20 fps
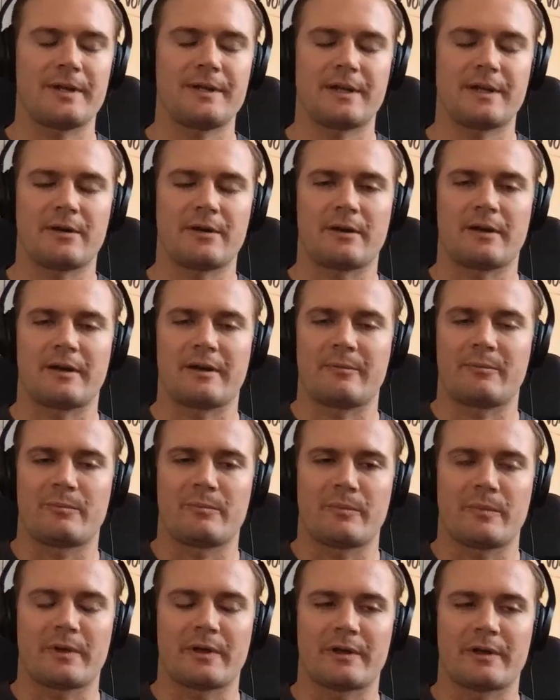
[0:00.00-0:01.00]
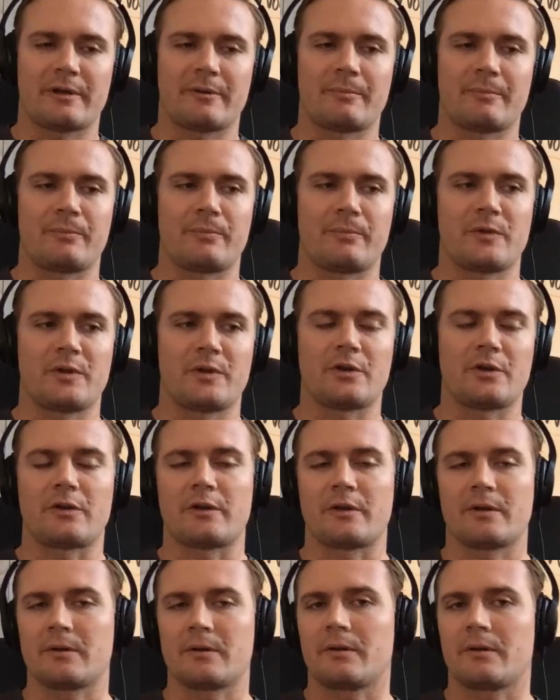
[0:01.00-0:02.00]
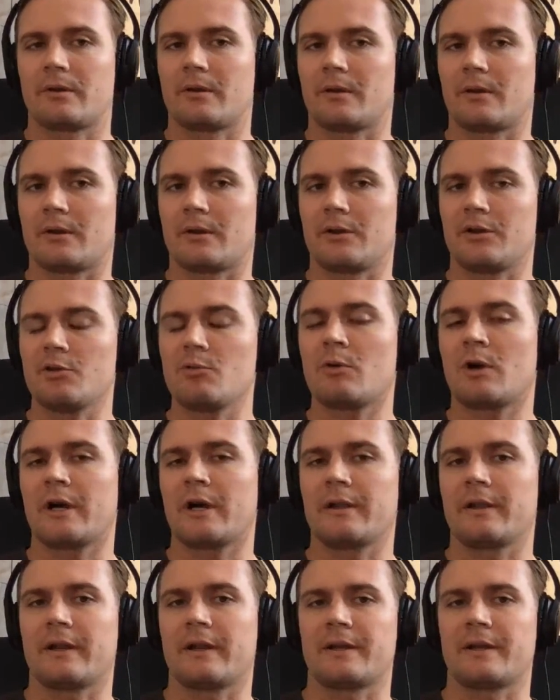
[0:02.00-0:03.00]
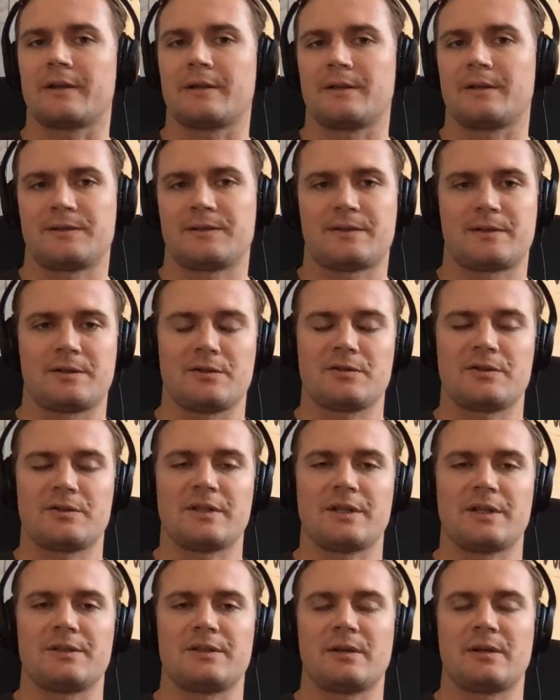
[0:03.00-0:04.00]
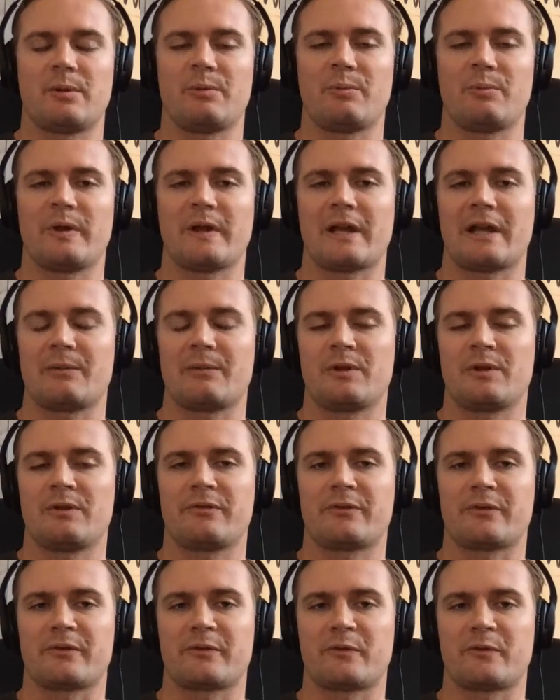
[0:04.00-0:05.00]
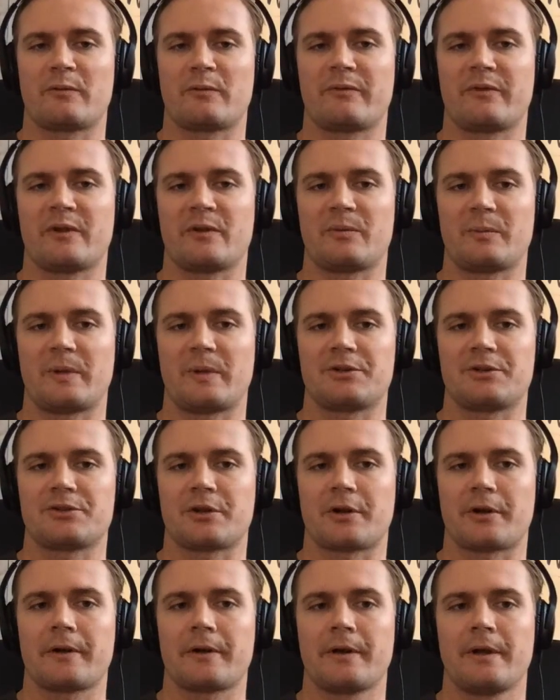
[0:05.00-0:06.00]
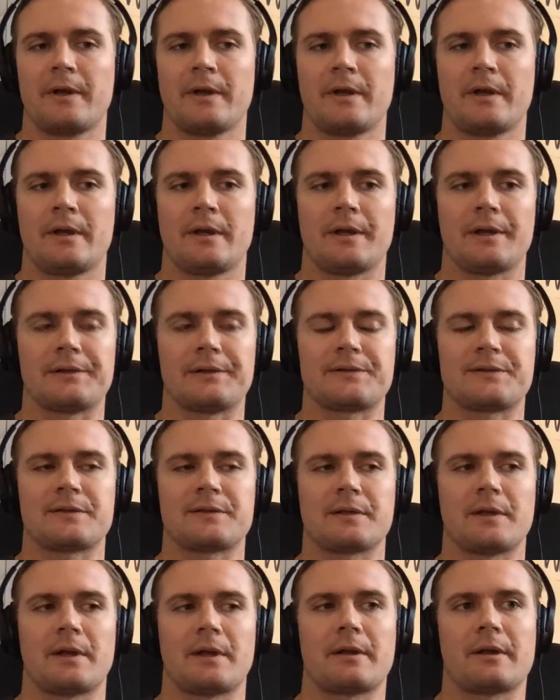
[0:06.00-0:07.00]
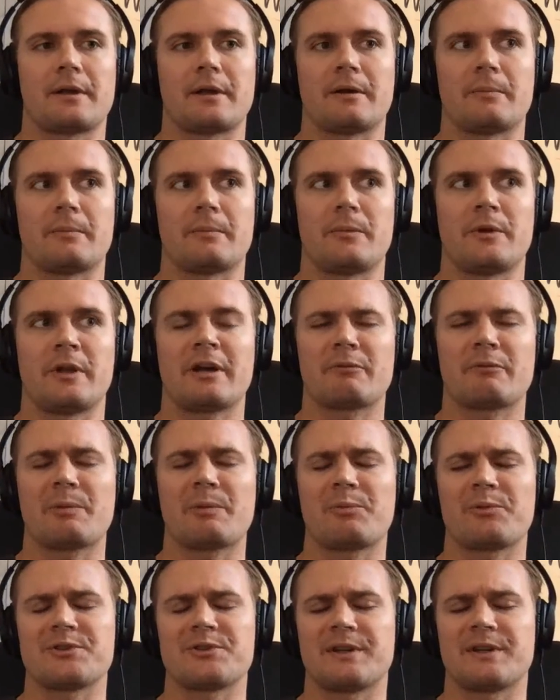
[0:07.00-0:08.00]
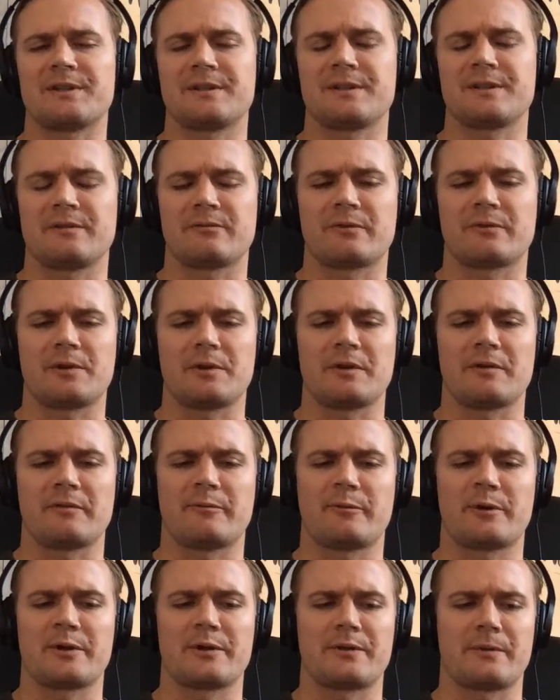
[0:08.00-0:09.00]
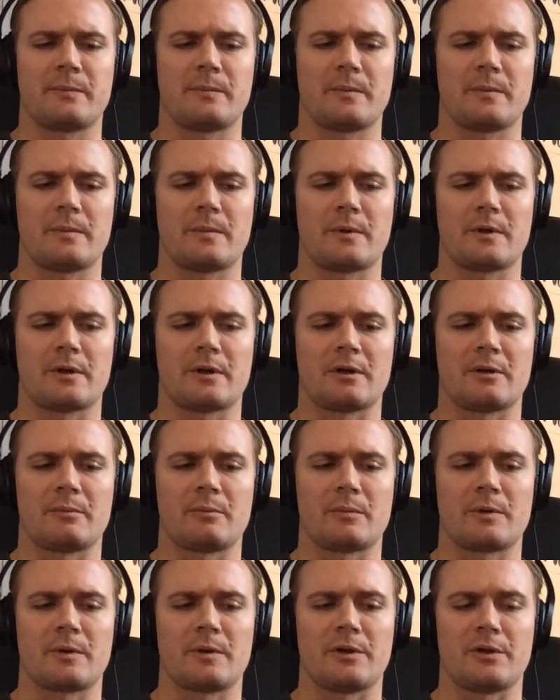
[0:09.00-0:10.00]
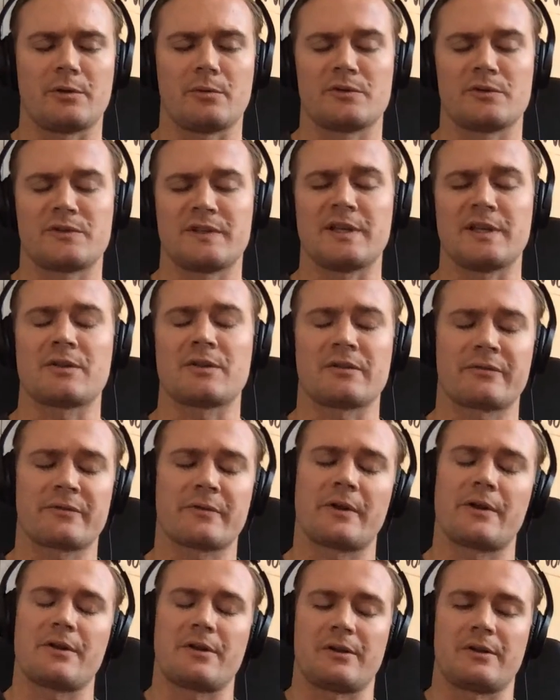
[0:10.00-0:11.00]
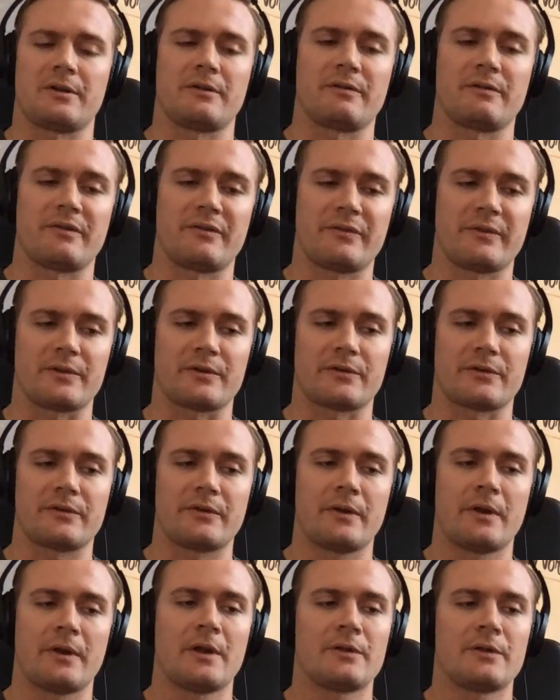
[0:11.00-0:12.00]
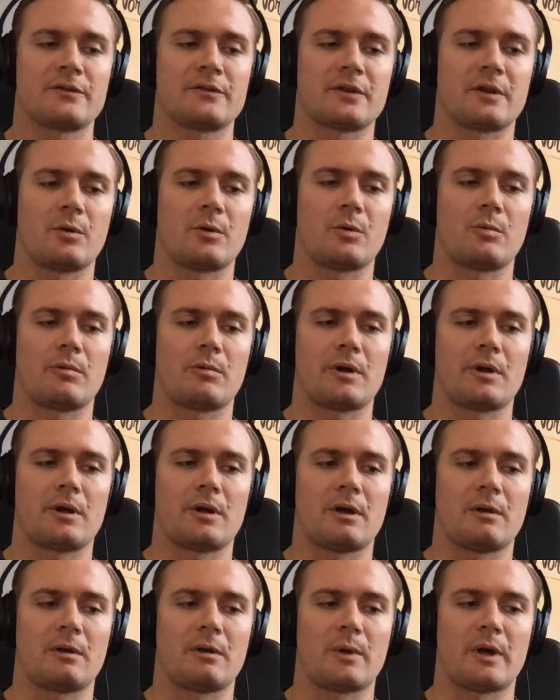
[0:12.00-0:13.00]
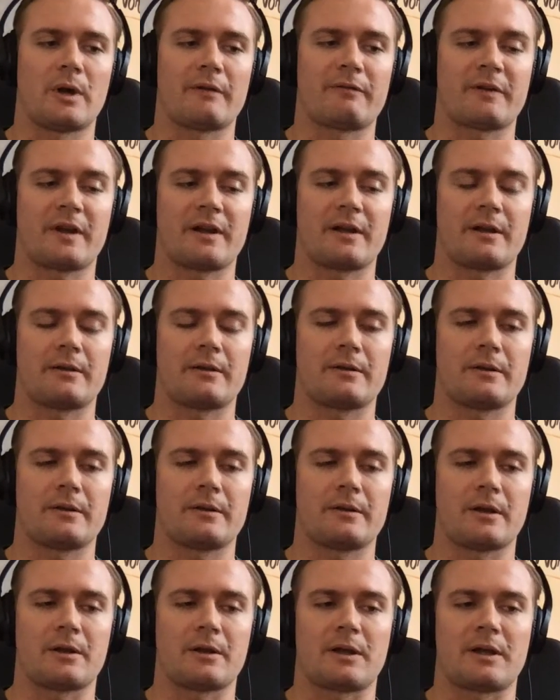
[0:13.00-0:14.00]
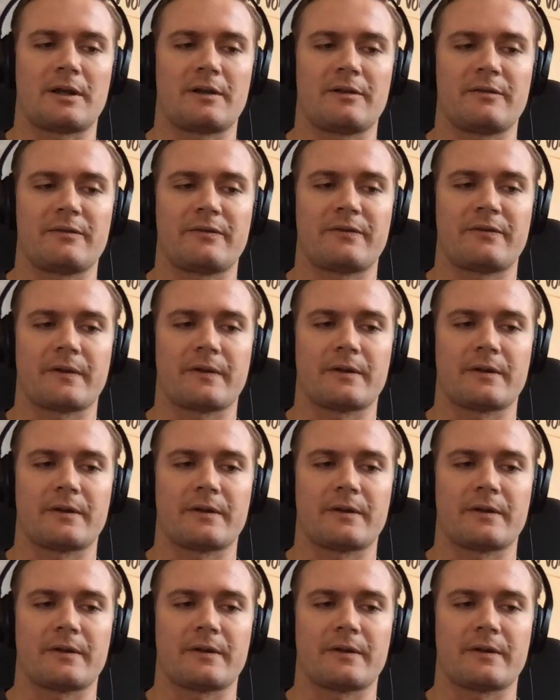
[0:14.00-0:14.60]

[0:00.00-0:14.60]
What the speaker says: now, I'm the UI that is you see in WP Admin for Form Field Manager, it's not representative really of what you see on the front end of the fields. So I've got a lot of